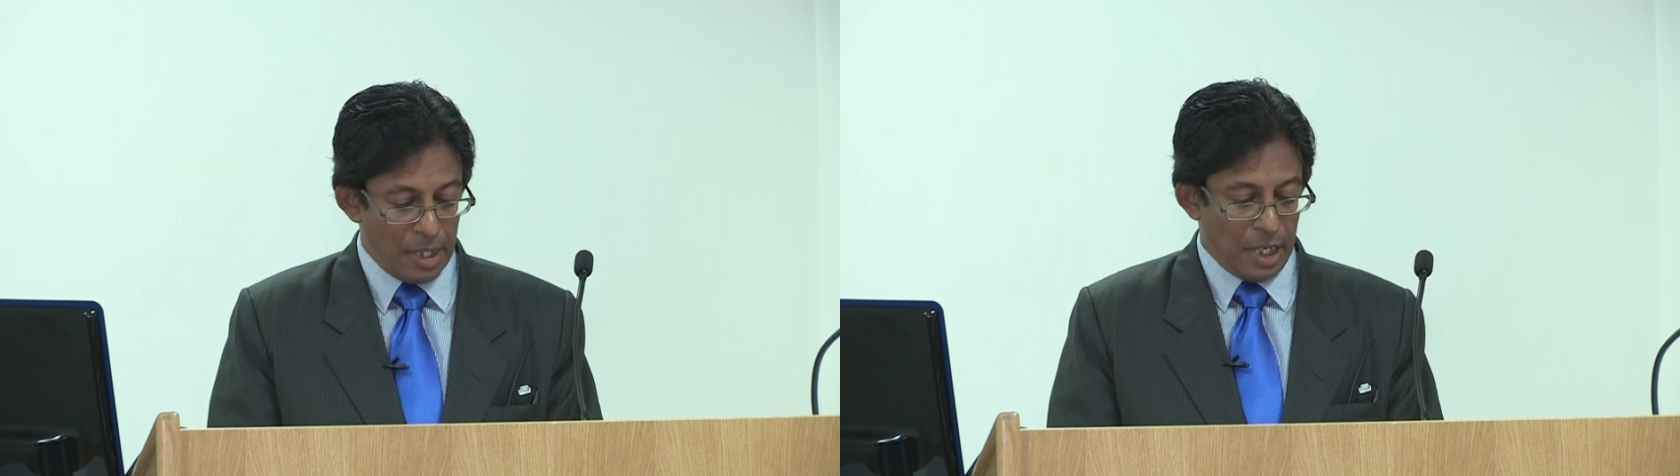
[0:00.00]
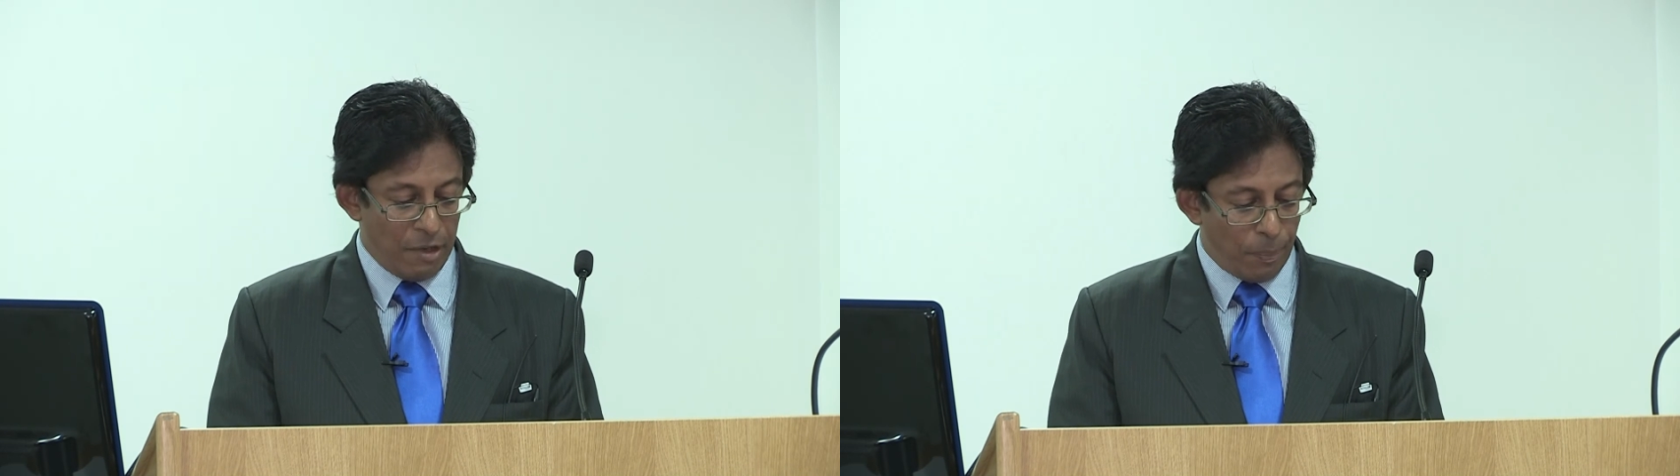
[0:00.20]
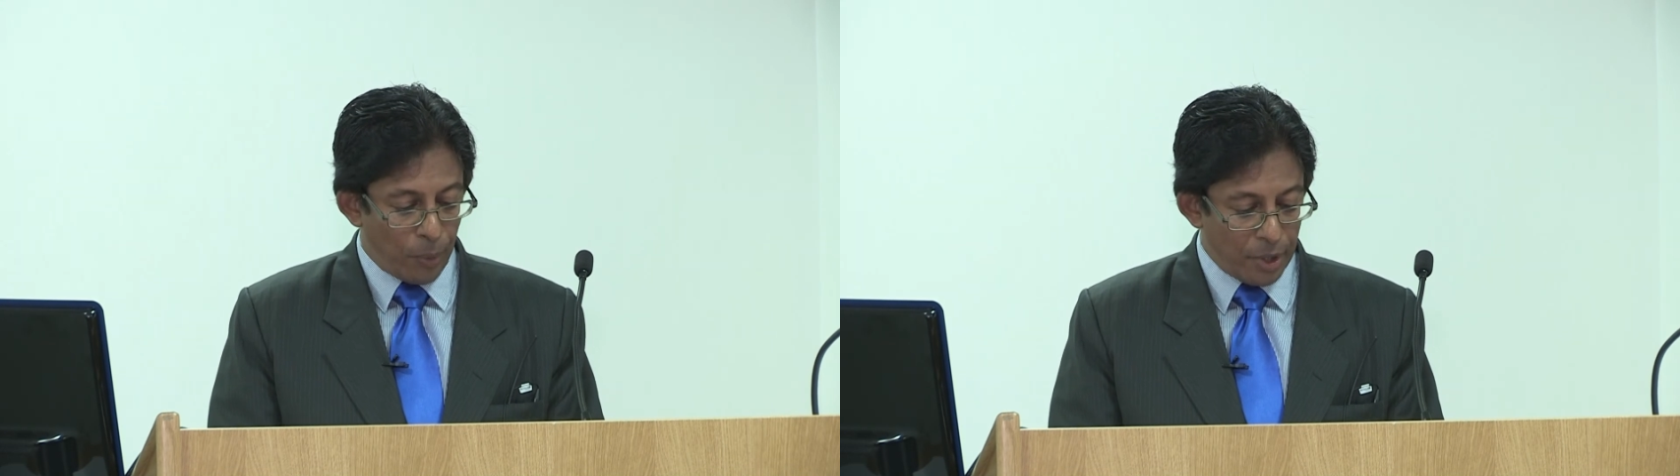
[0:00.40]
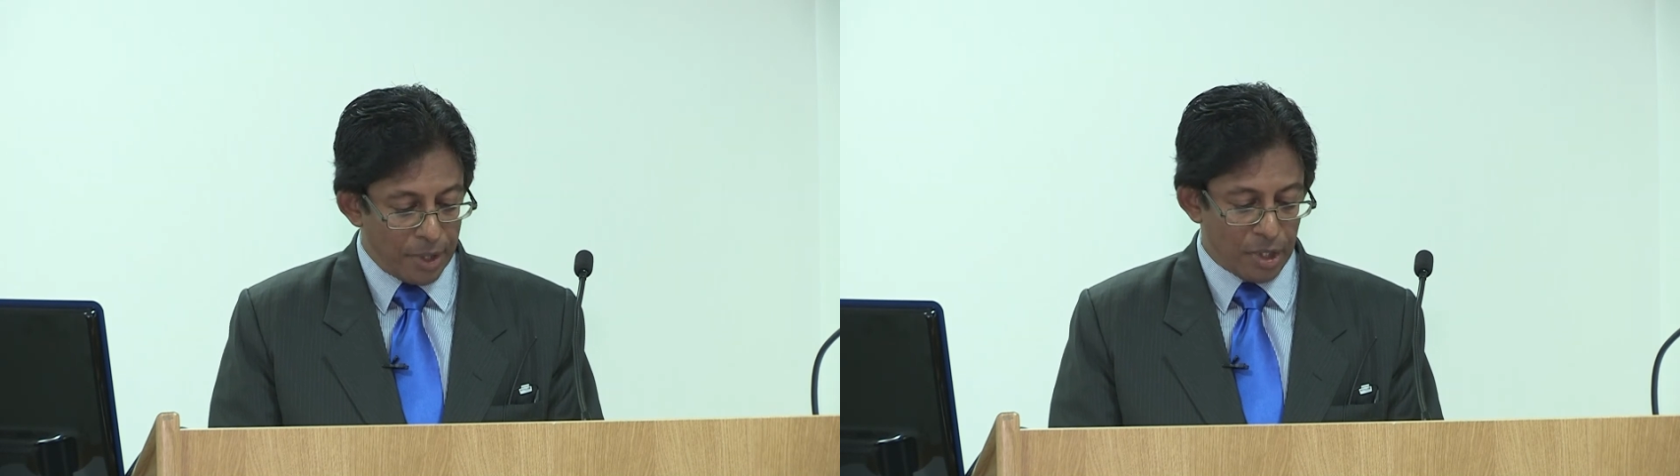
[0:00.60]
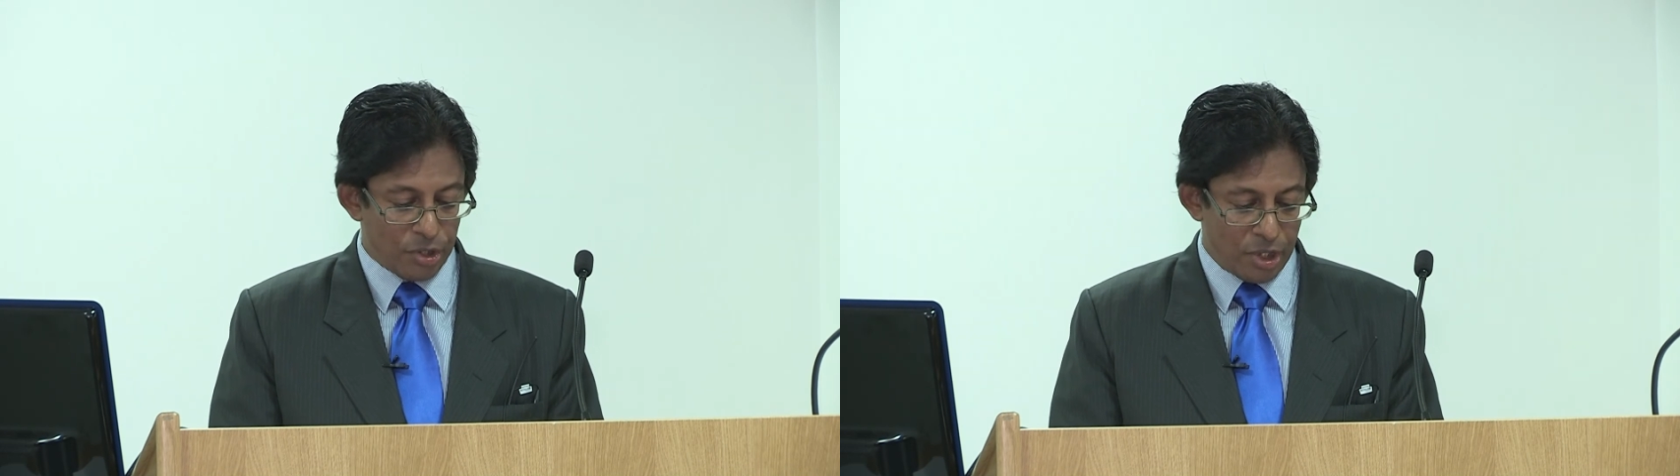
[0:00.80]
If
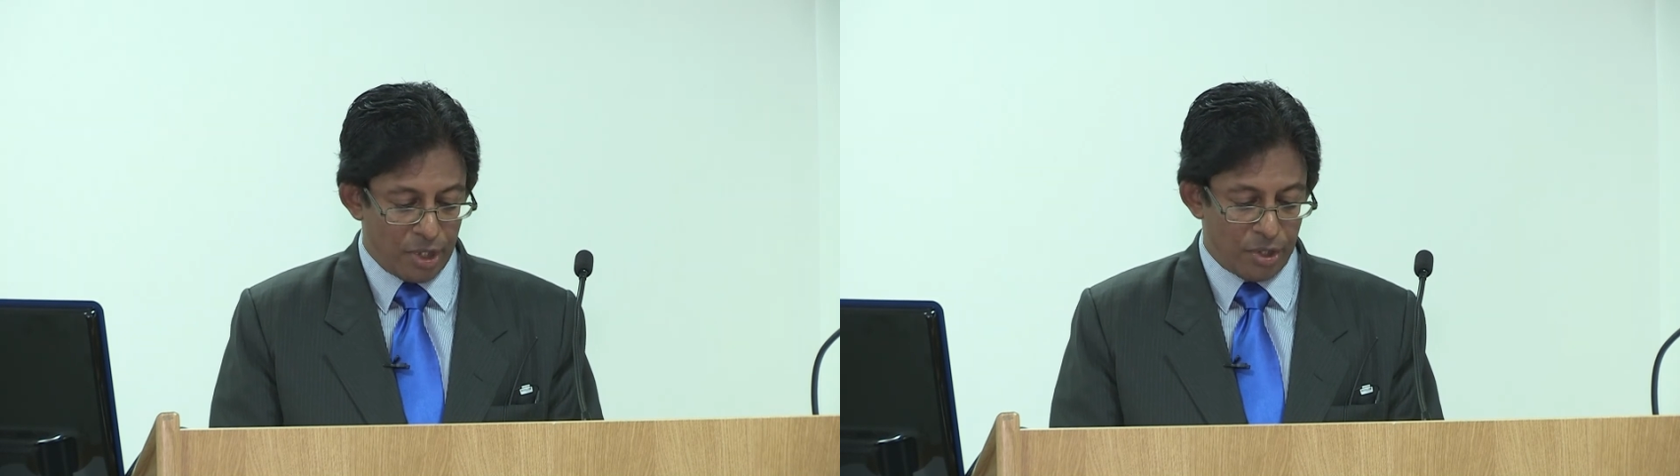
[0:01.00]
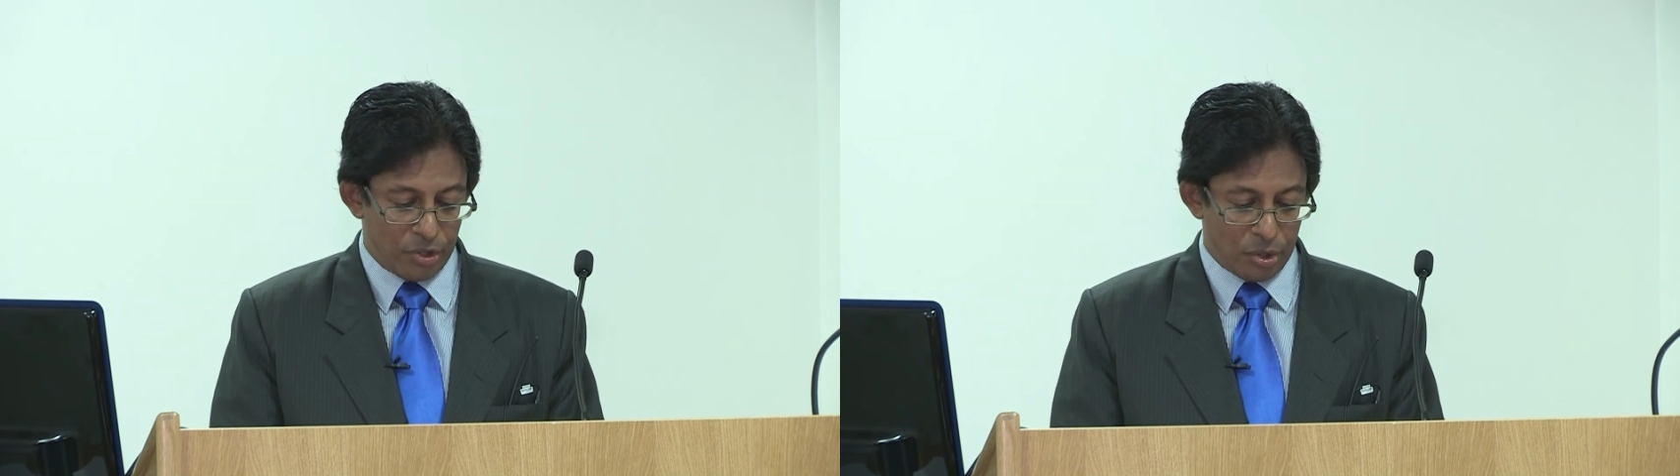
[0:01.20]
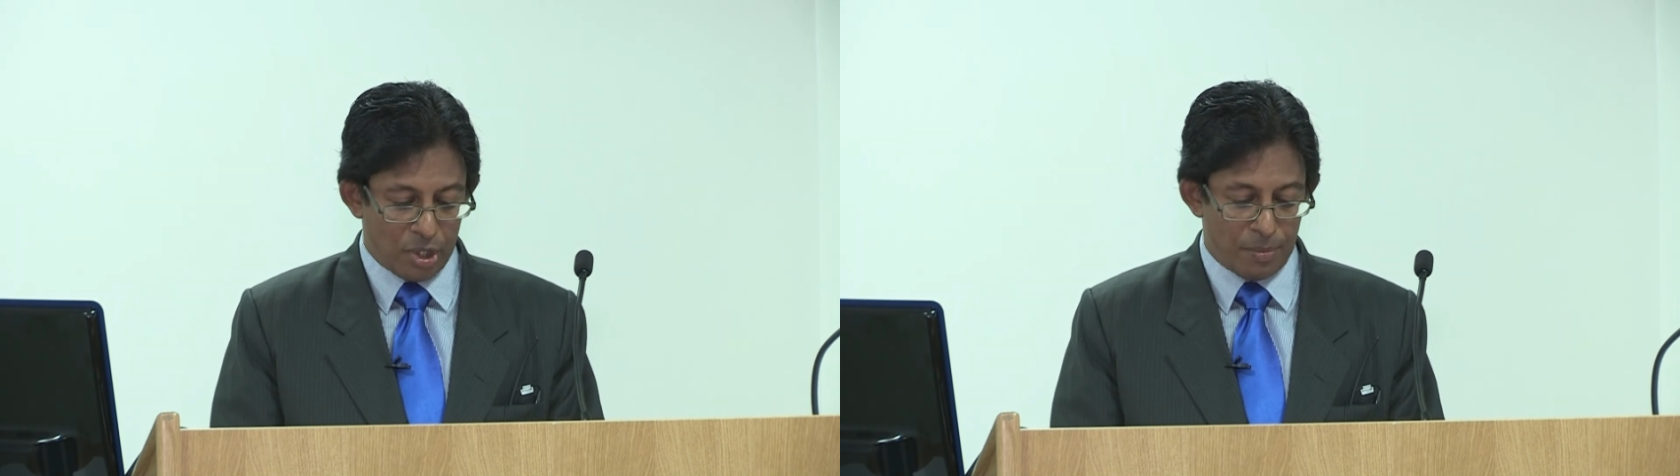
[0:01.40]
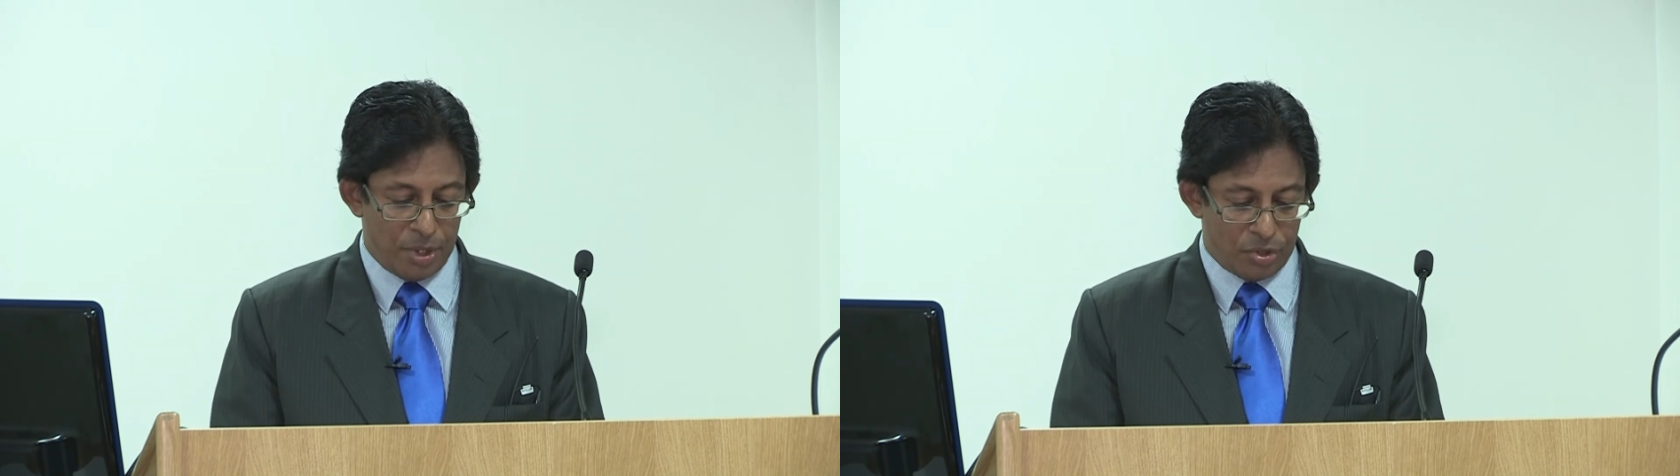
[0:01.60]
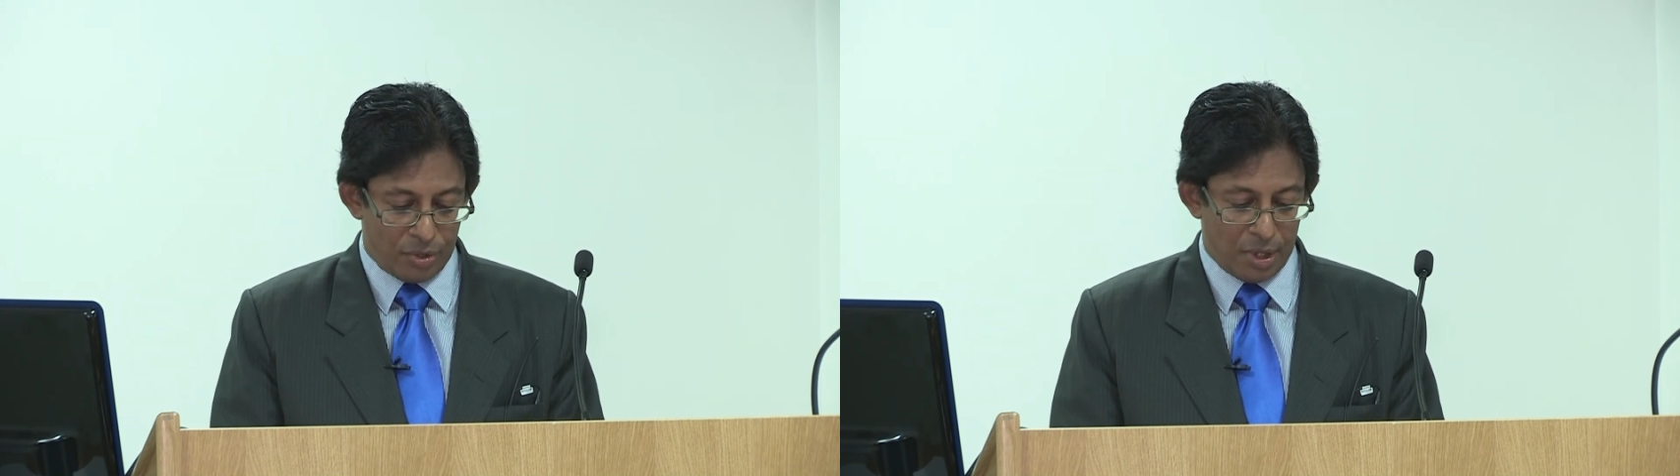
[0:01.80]
political change has to come
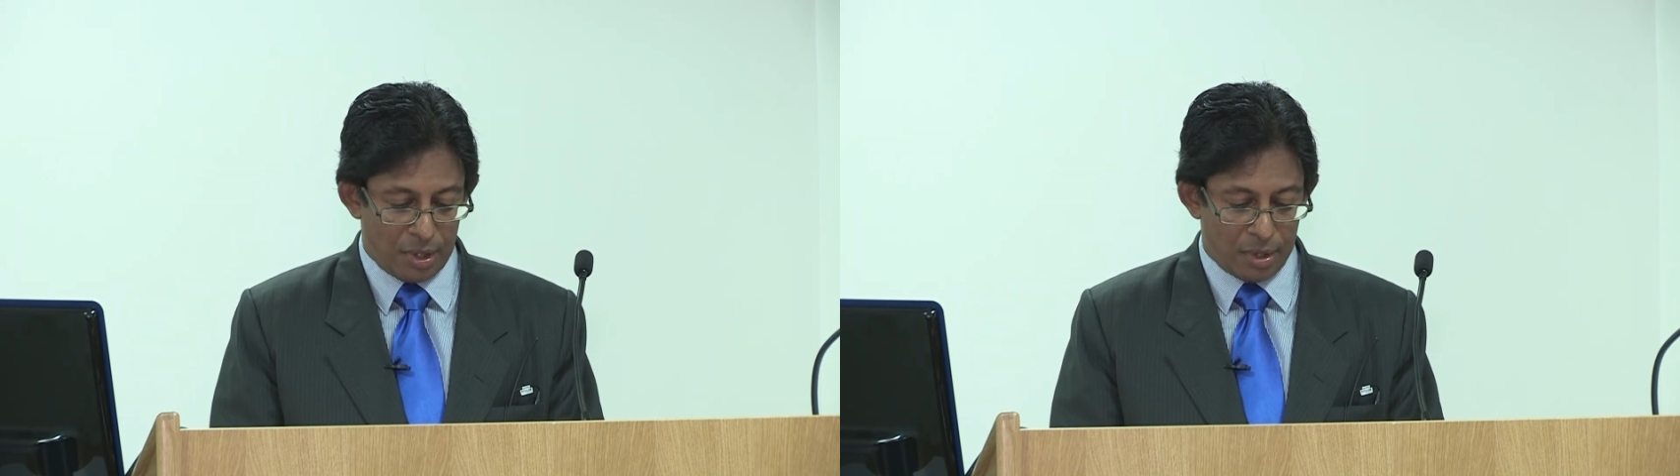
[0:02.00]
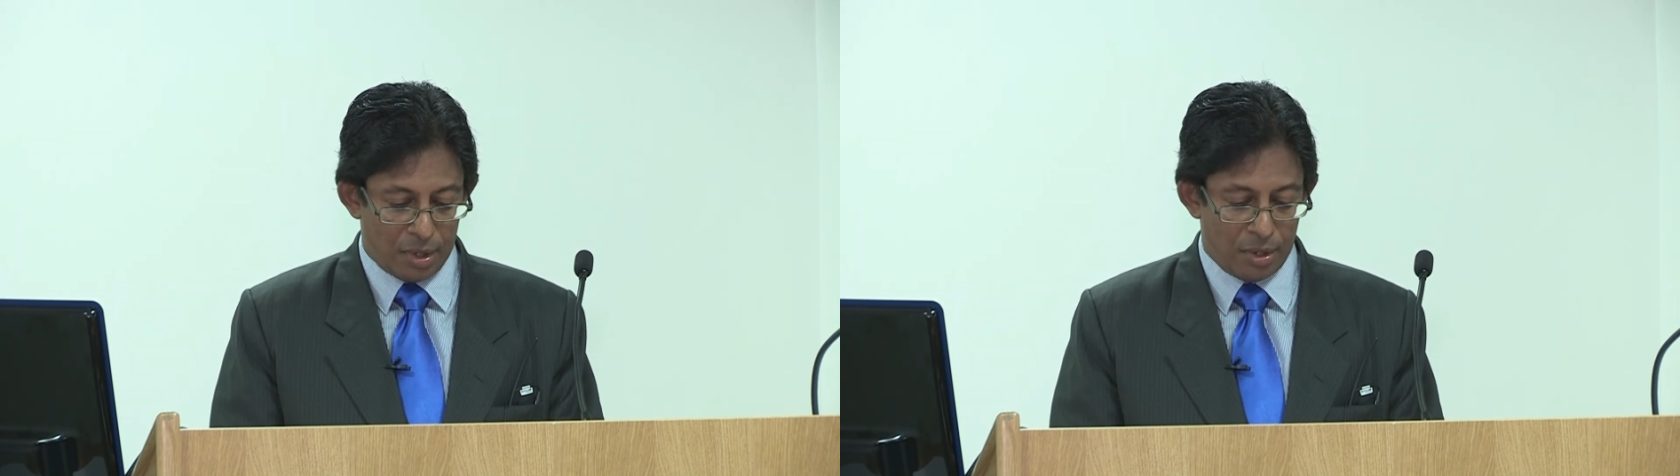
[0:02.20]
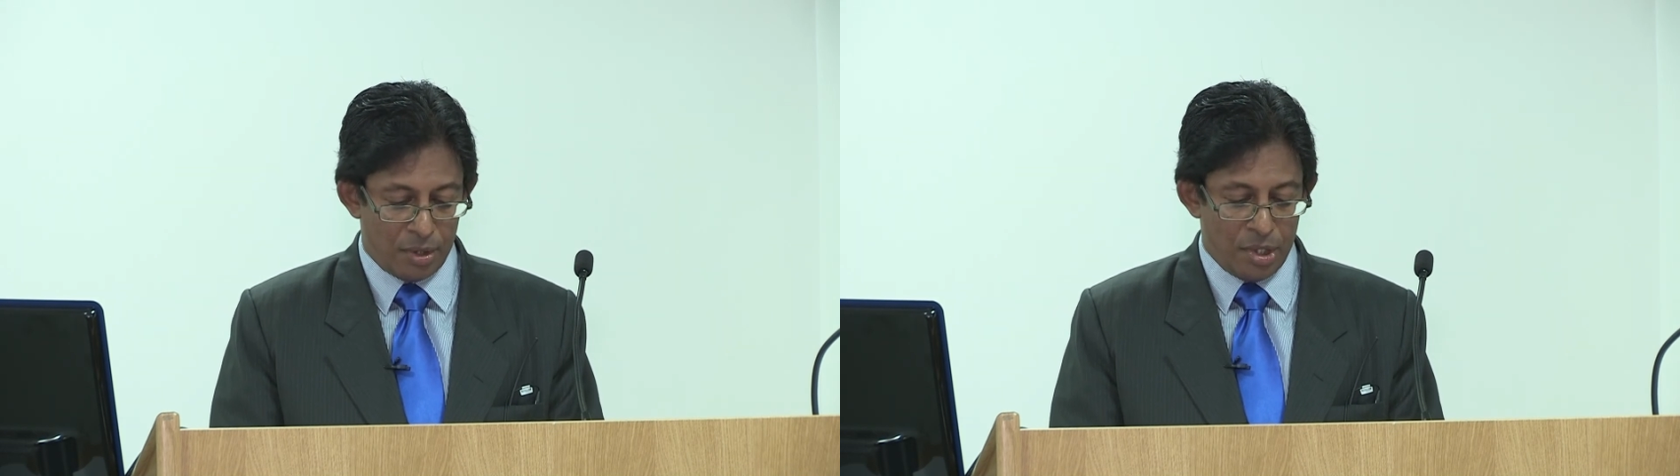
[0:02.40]
in Sri Lanka,